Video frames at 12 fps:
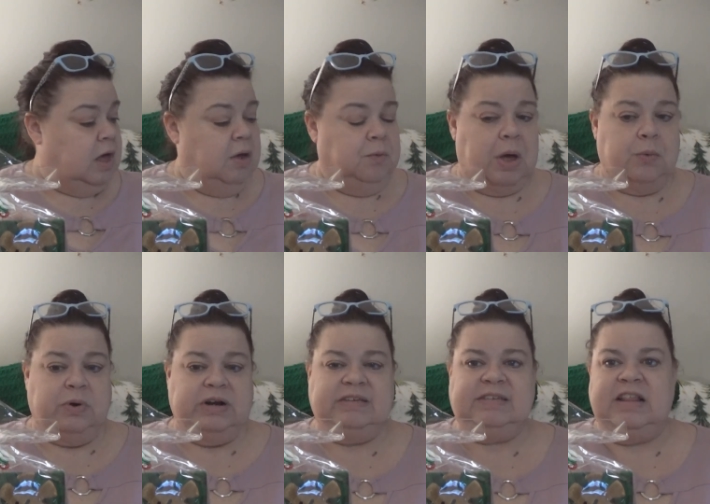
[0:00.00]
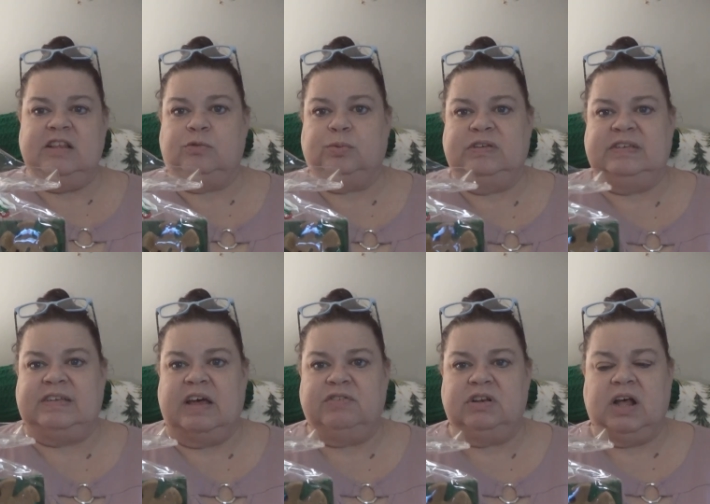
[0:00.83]
I want to say this was
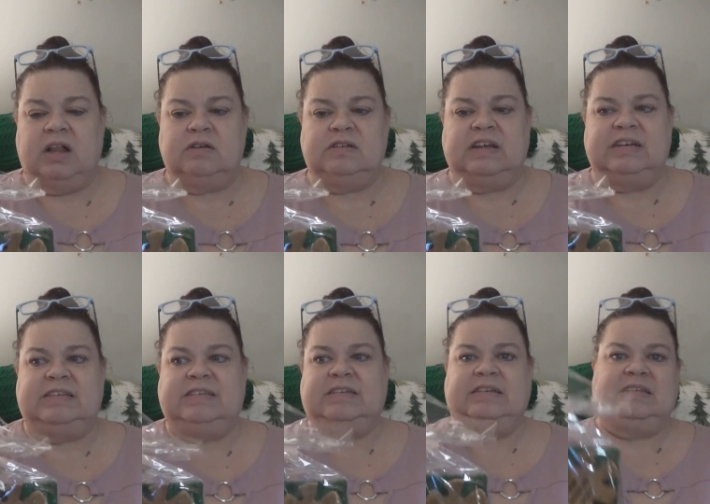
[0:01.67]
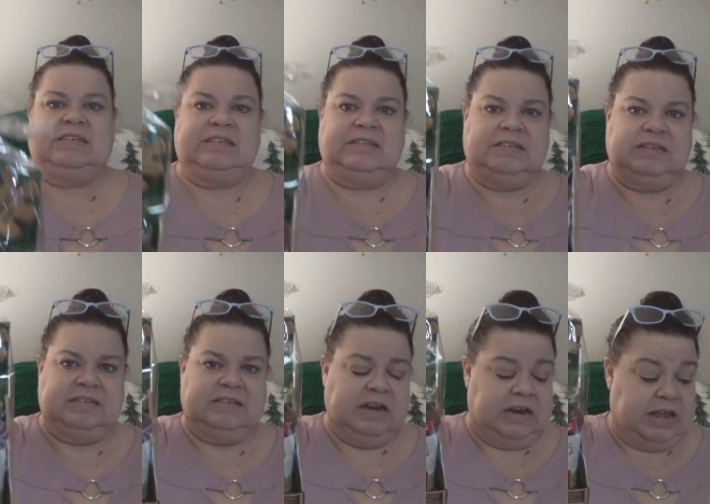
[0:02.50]
$7, like
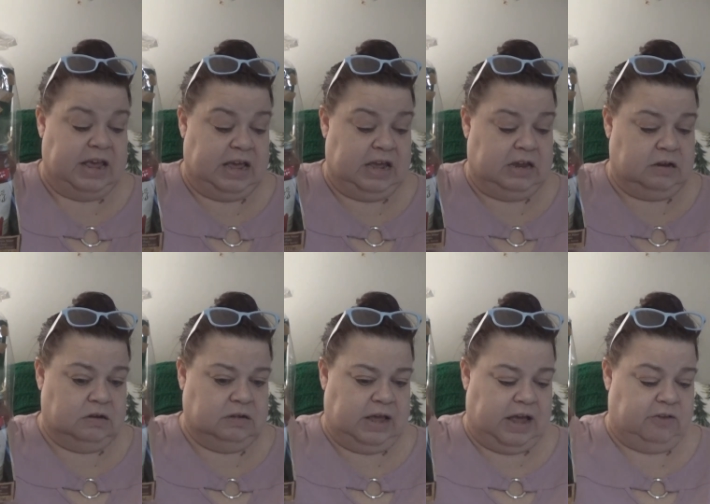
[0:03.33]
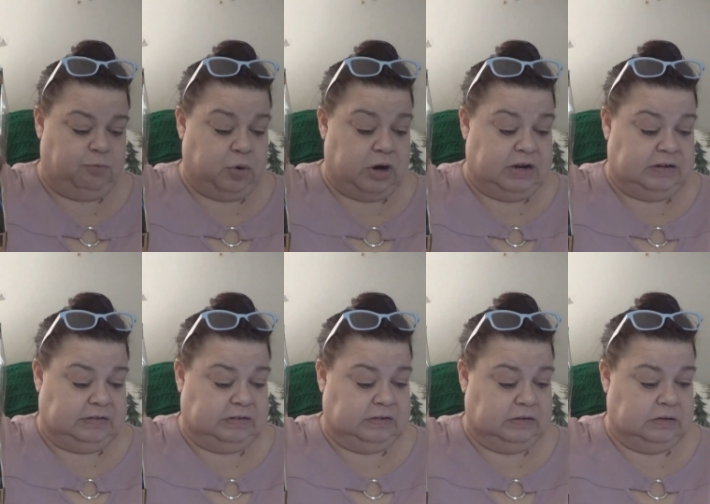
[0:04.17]
$6.98 on the half
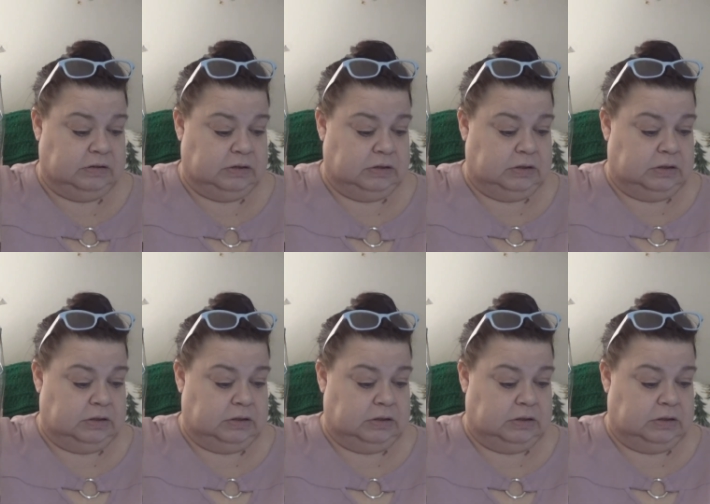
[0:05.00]
price. Yeah.